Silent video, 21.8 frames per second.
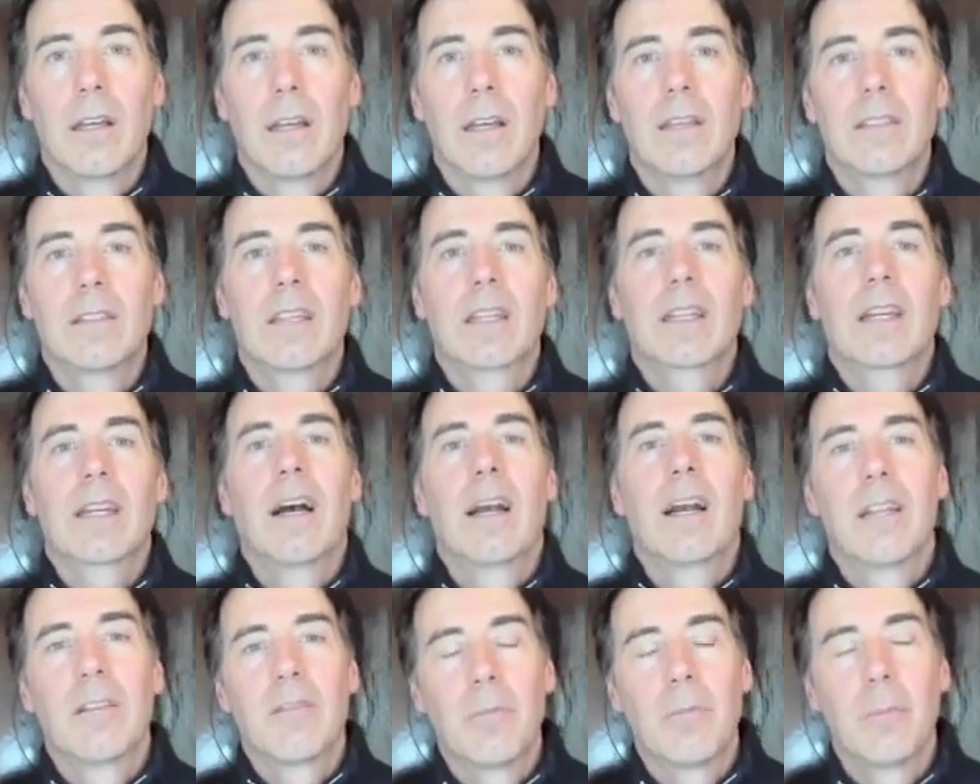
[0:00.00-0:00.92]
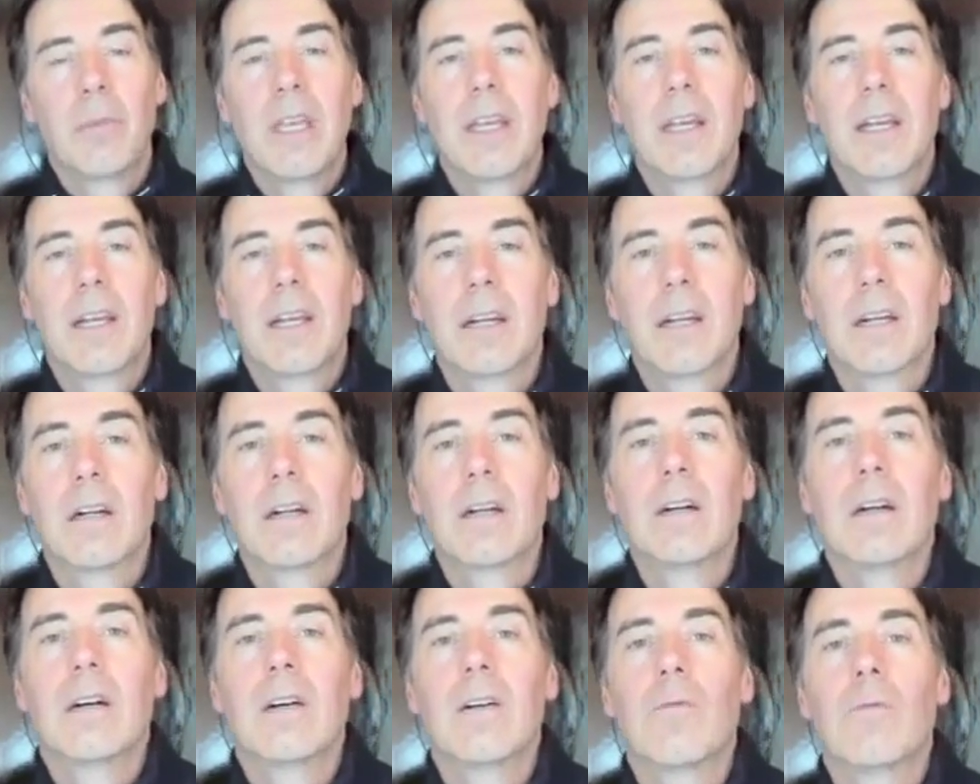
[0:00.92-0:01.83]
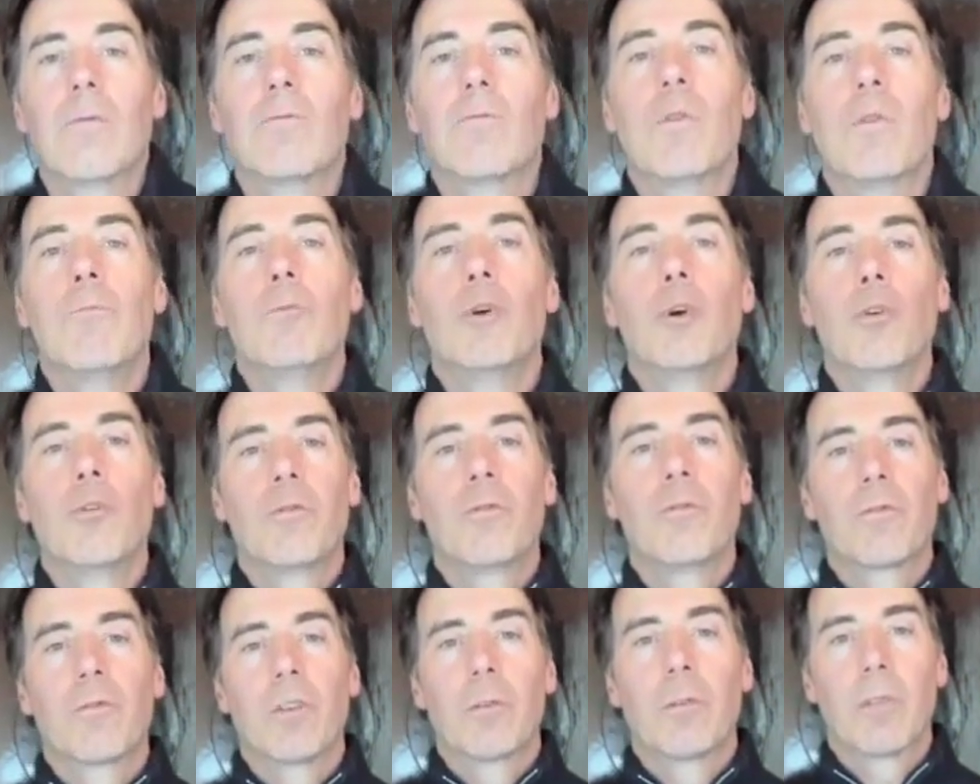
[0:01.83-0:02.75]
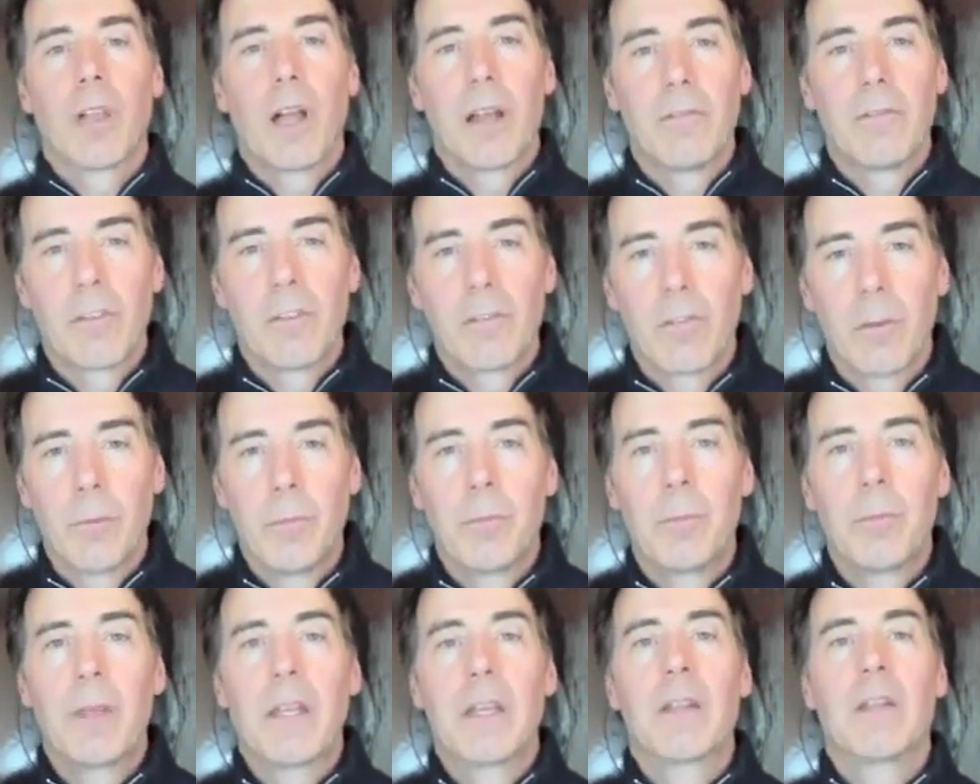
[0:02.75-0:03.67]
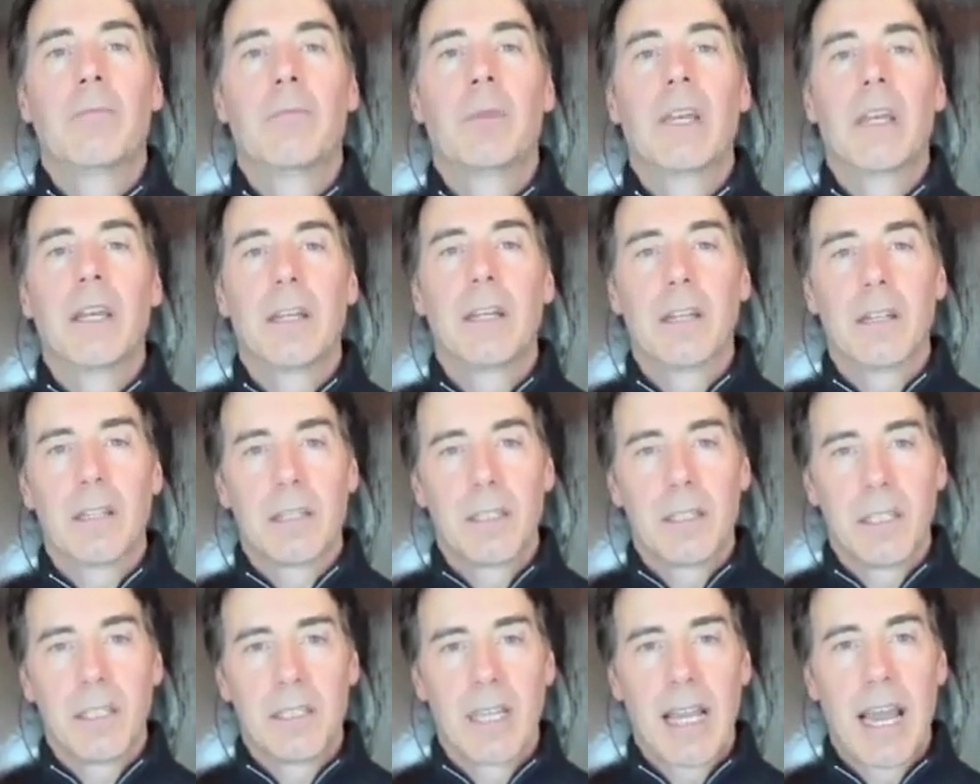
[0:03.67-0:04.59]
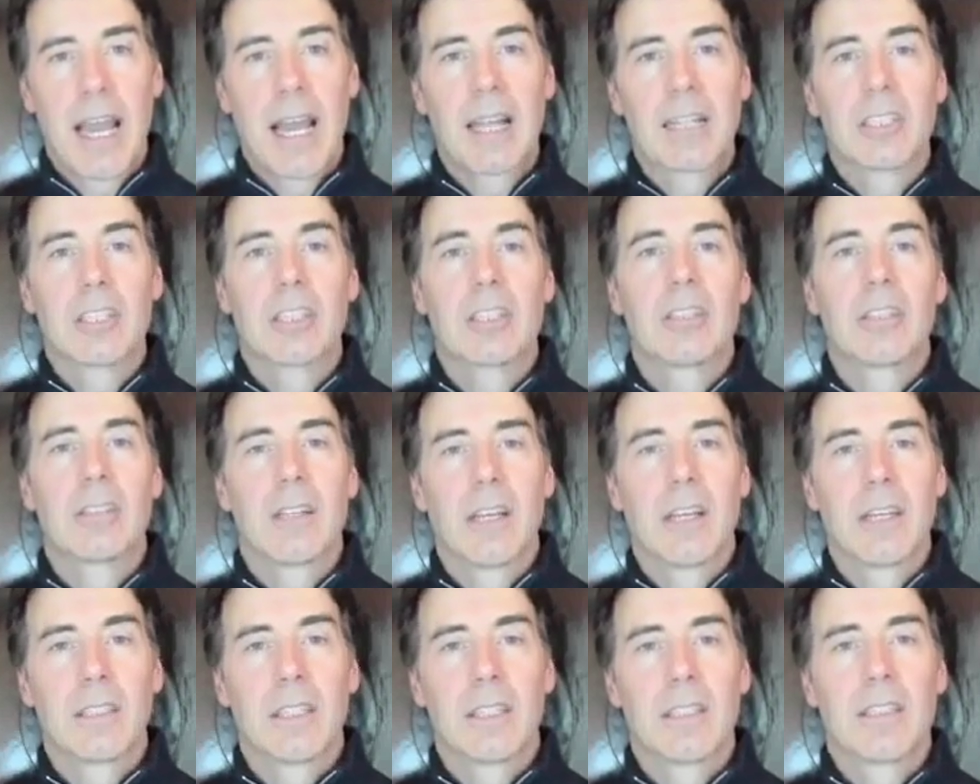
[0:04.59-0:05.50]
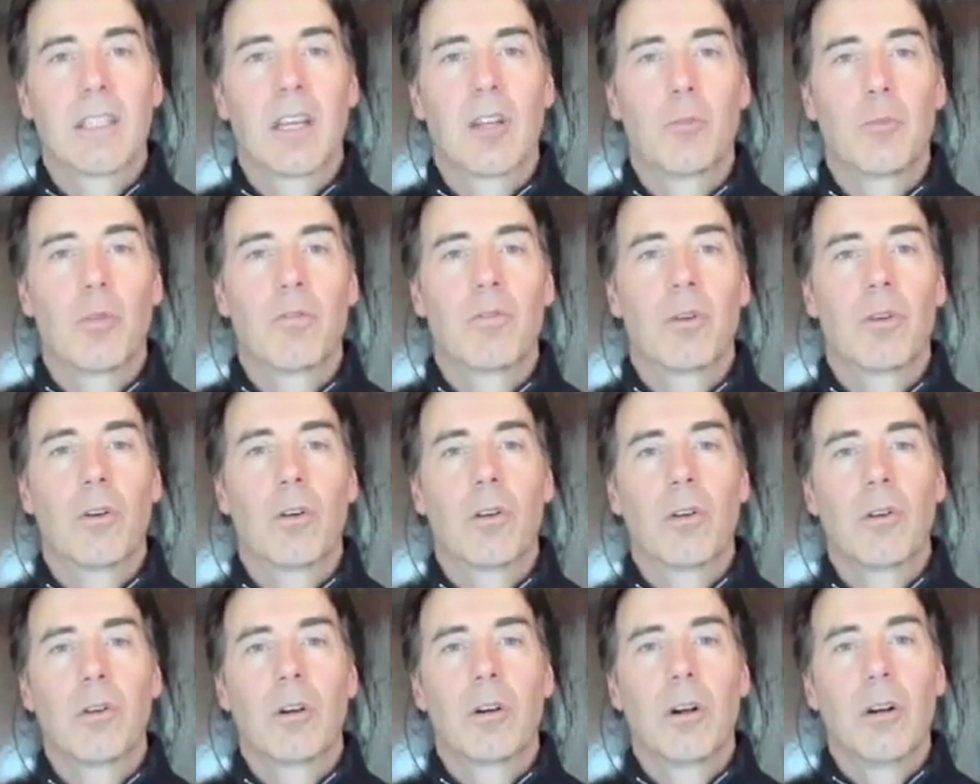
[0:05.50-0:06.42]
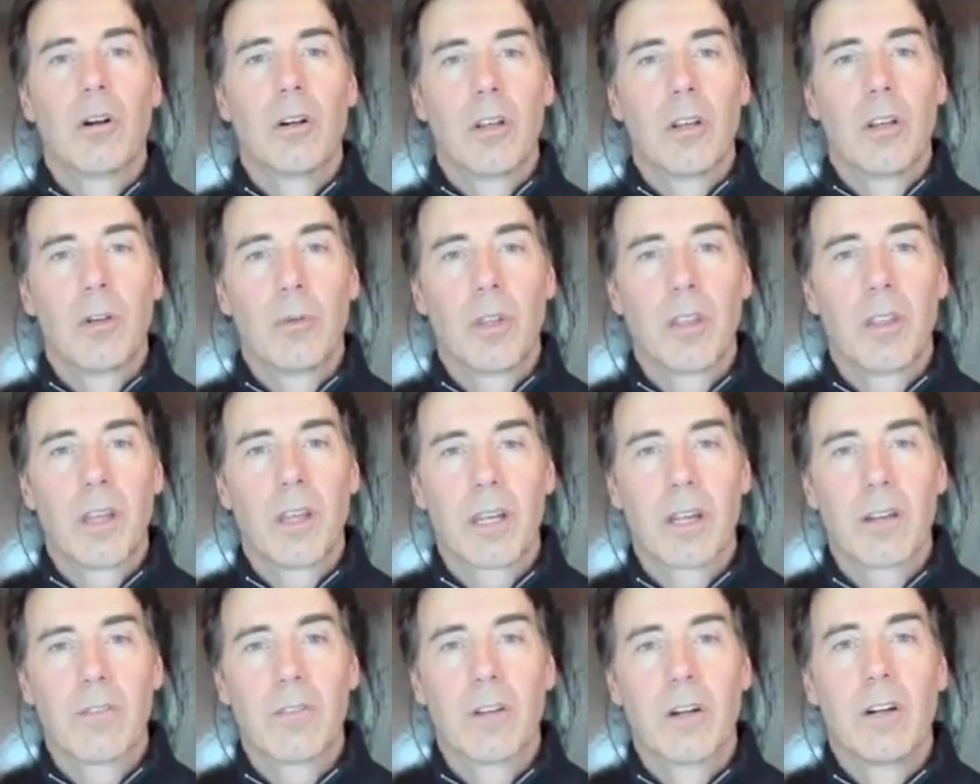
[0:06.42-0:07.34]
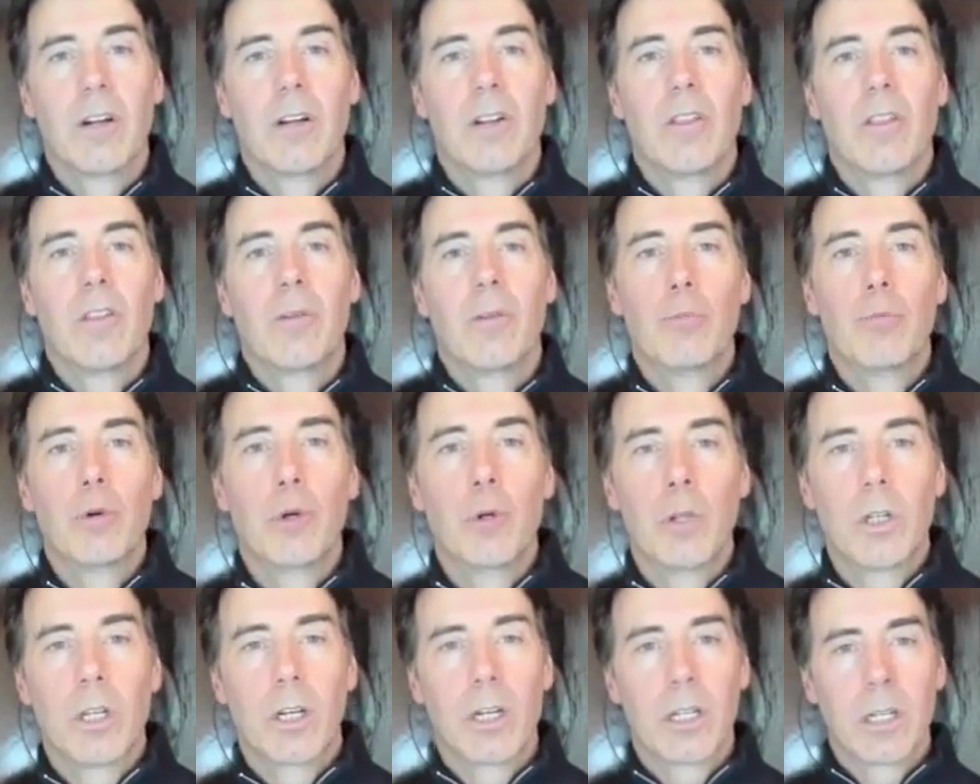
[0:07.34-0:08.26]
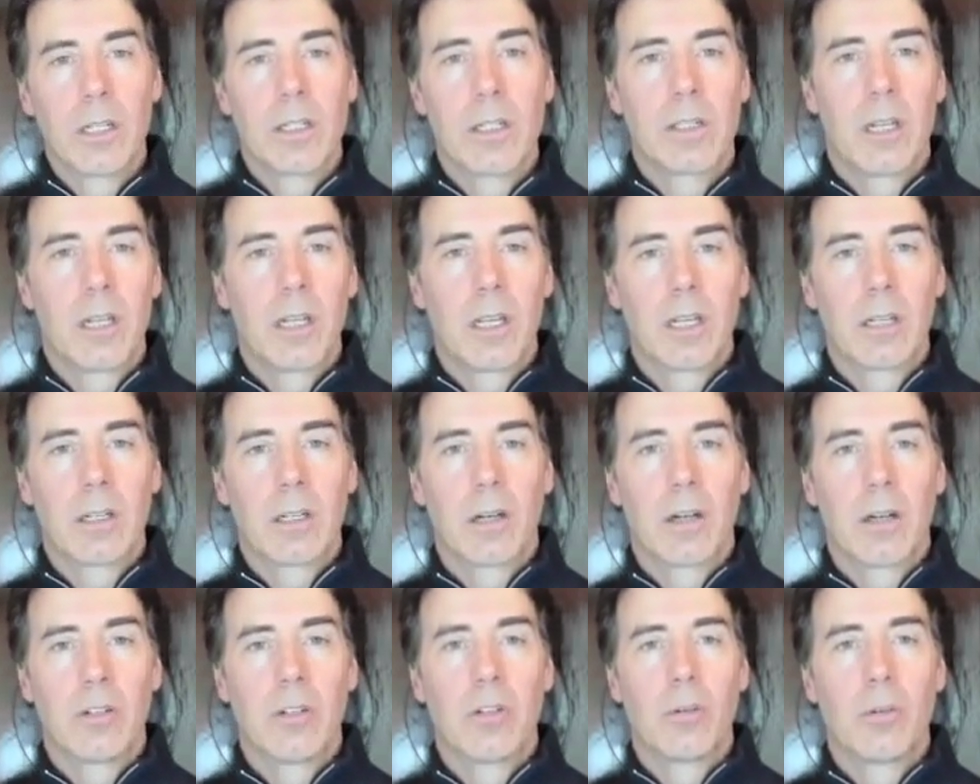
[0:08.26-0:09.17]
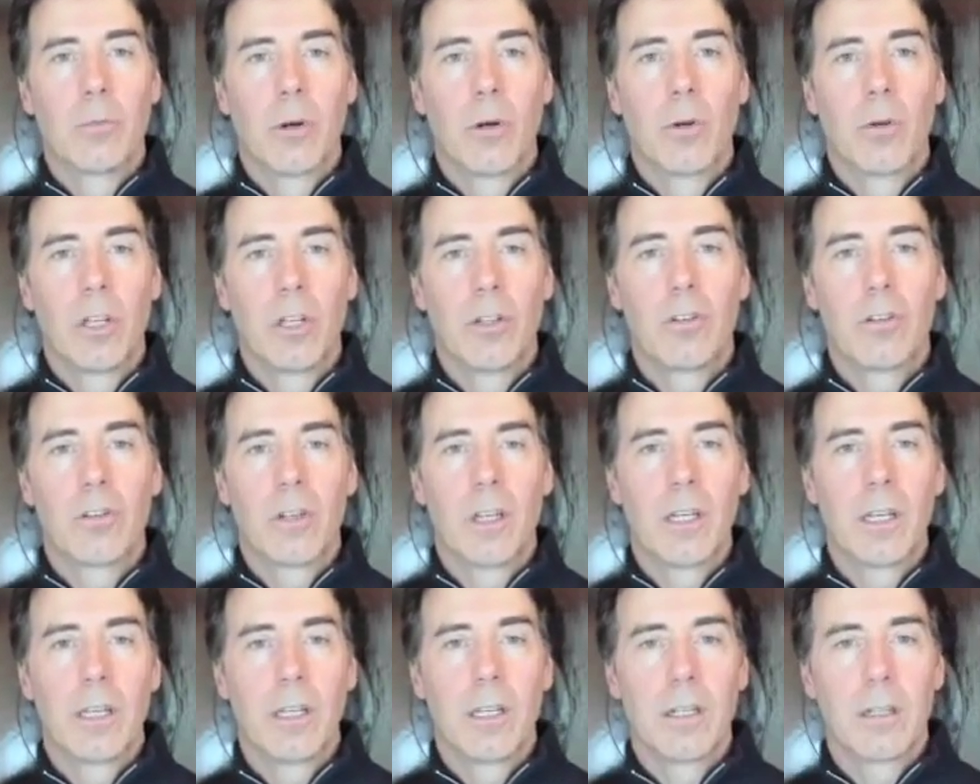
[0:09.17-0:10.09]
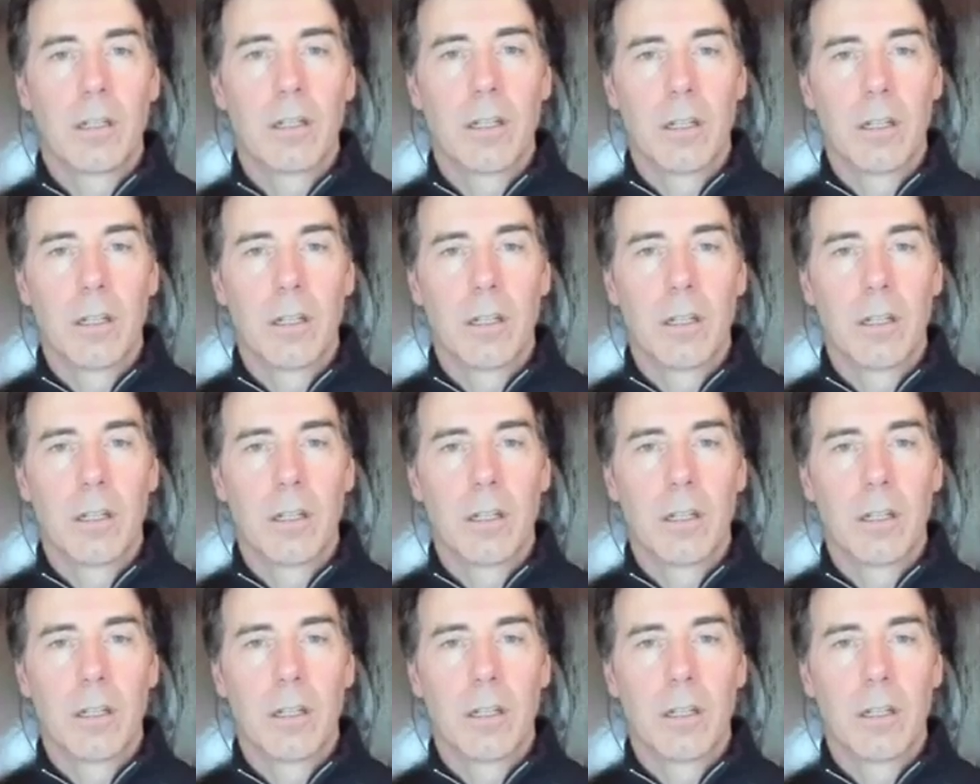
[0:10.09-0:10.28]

a kind of being removed from life. It's a bit of being detached, as I said before. And we think of the Buddha sitting under the Bodhi tree, and